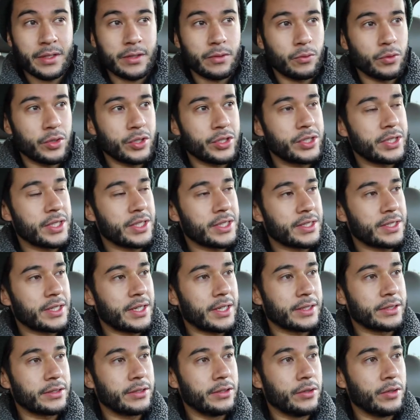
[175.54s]
was just
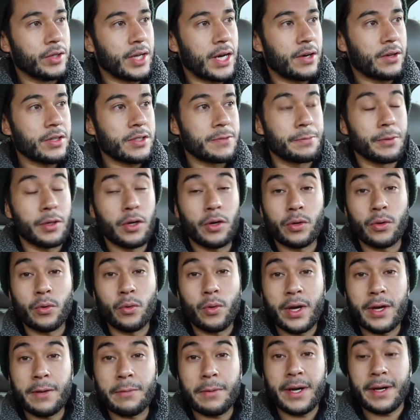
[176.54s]
like, dude, I was blown
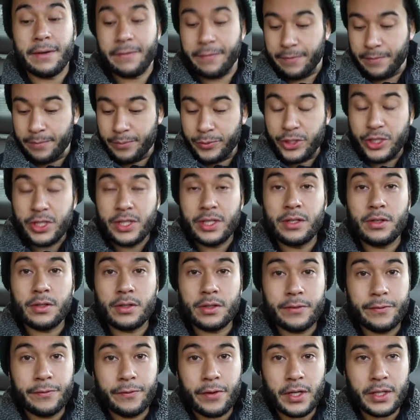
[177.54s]
away by
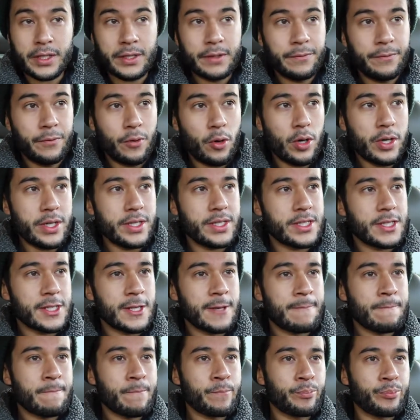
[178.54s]
Chino's fucking voice.
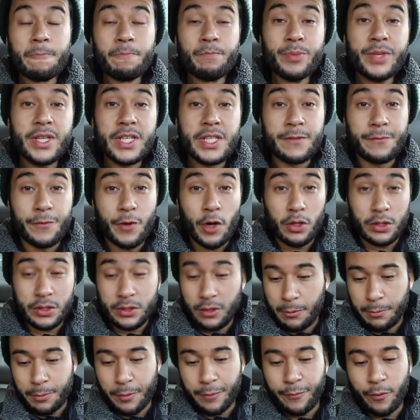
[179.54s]
His
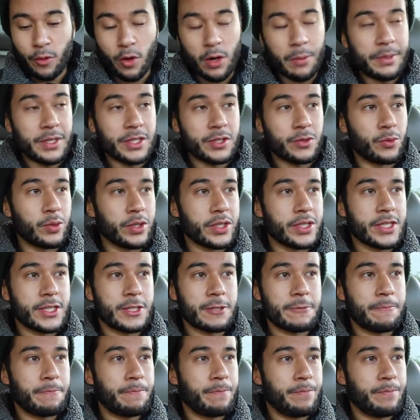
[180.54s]
vocal performance was